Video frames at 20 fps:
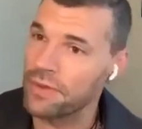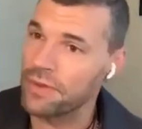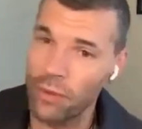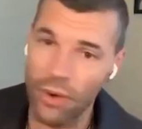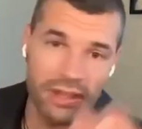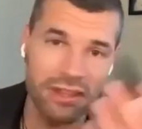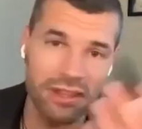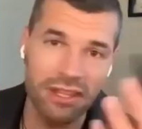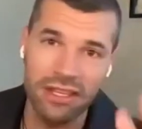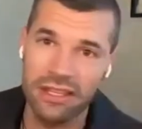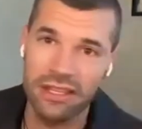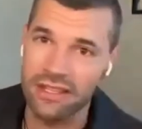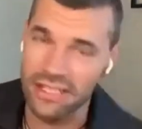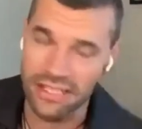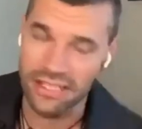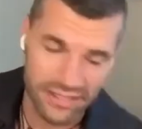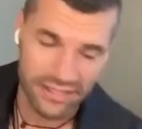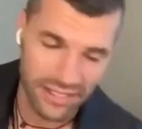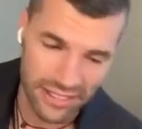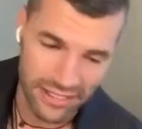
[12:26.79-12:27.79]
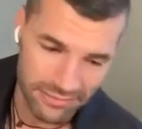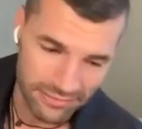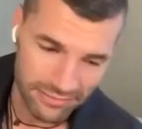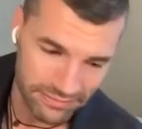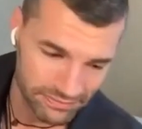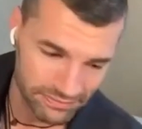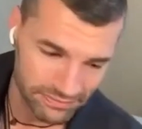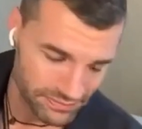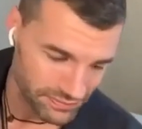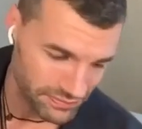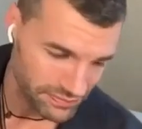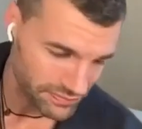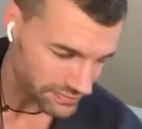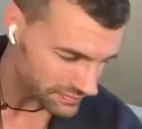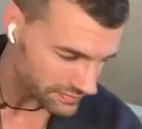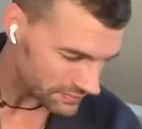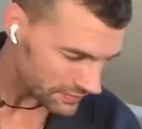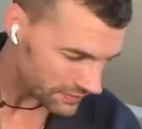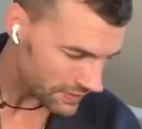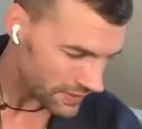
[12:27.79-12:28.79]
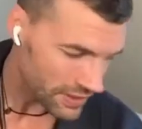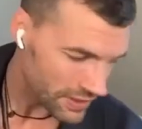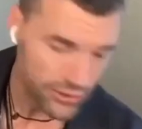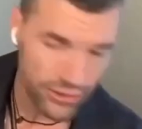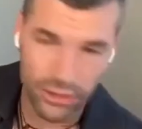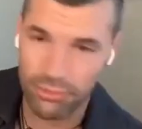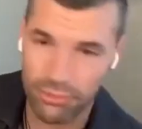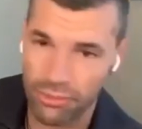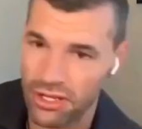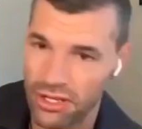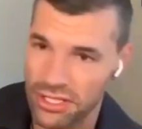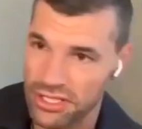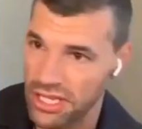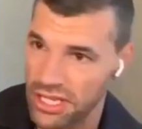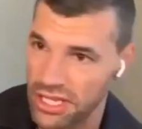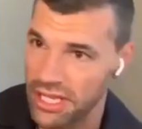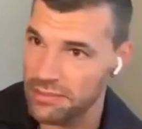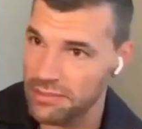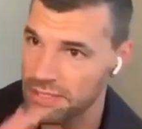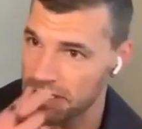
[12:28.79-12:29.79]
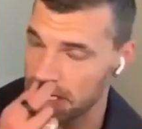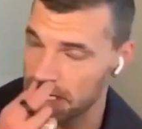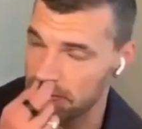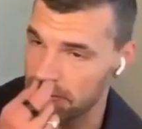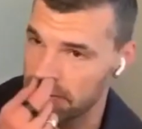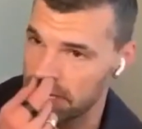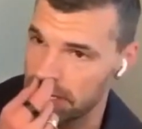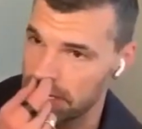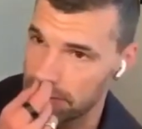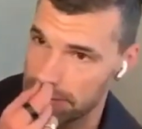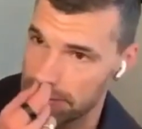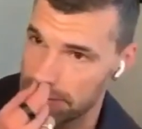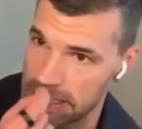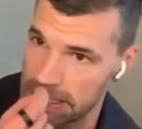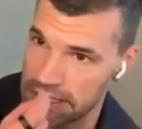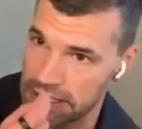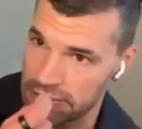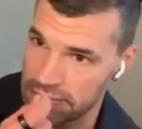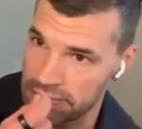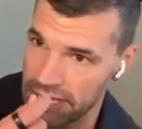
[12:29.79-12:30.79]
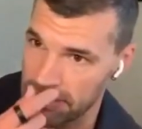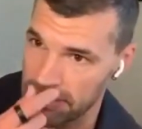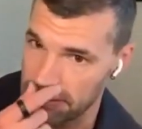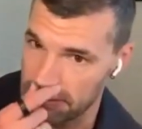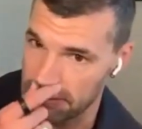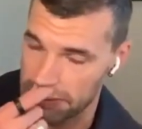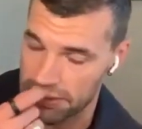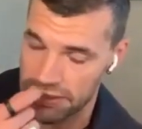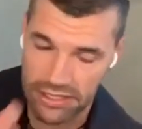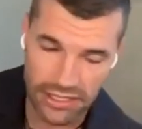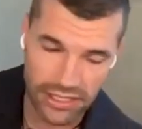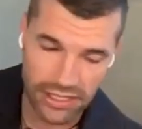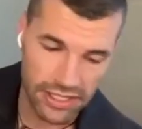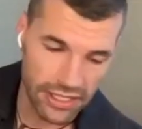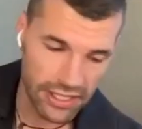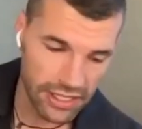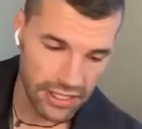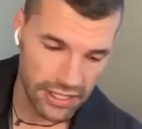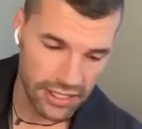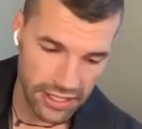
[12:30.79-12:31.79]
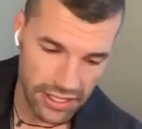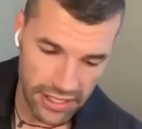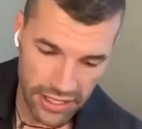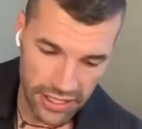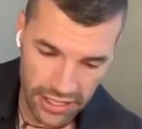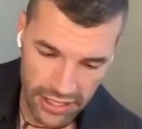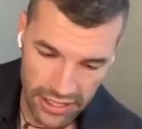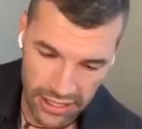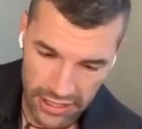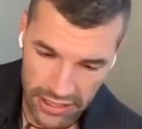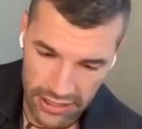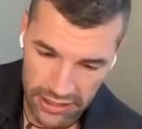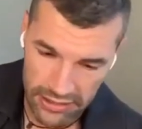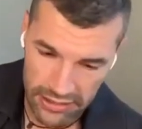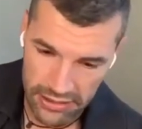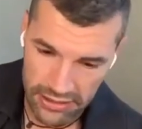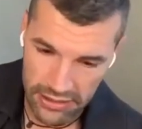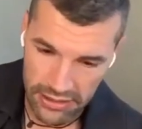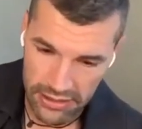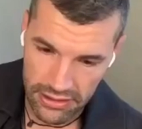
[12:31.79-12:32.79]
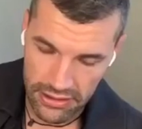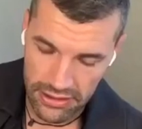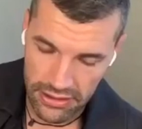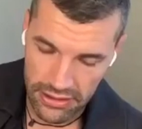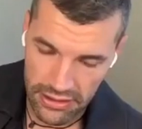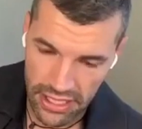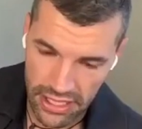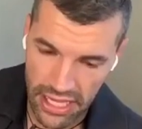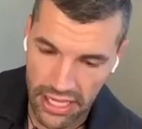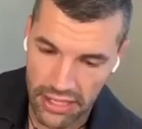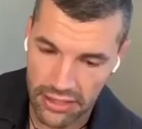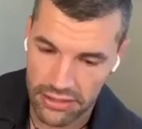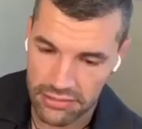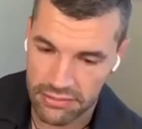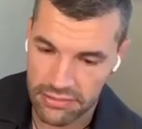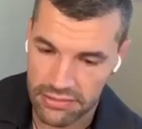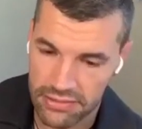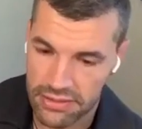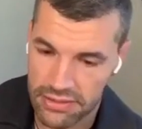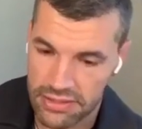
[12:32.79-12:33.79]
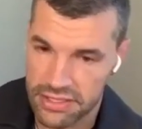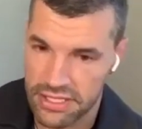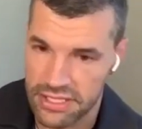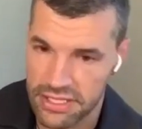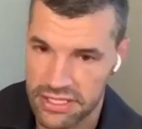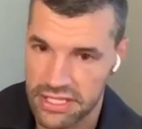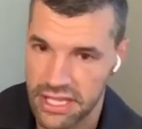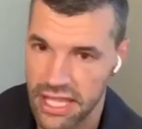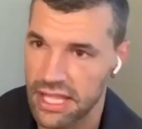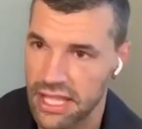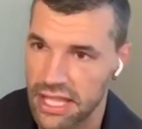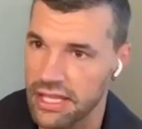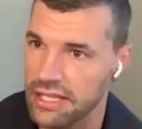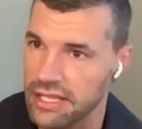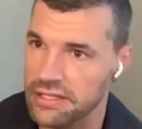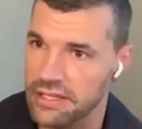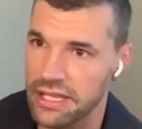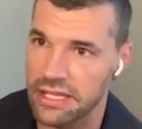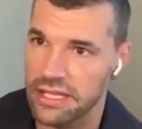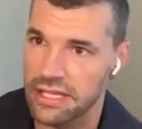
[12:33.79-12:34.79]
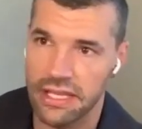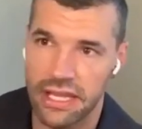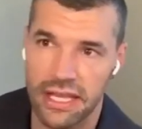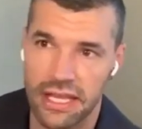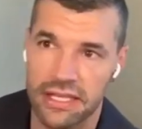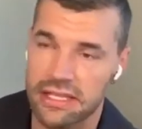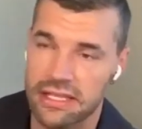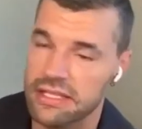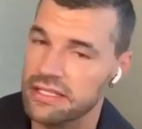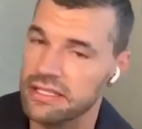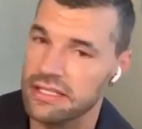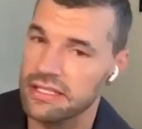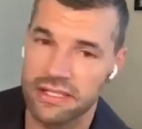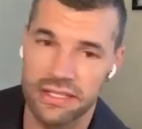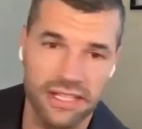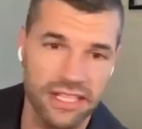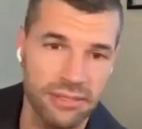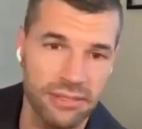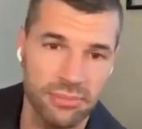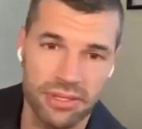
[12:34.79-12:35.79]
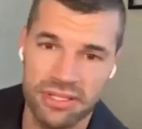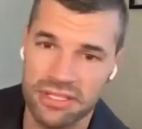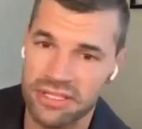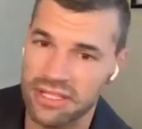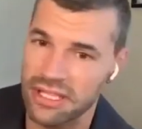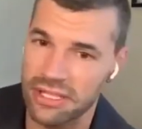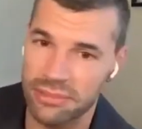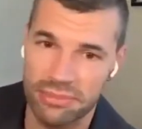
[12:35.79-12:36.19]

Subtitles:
One thing that LeBron James said when he was asked about how to sustain, he's like, hey, sleep.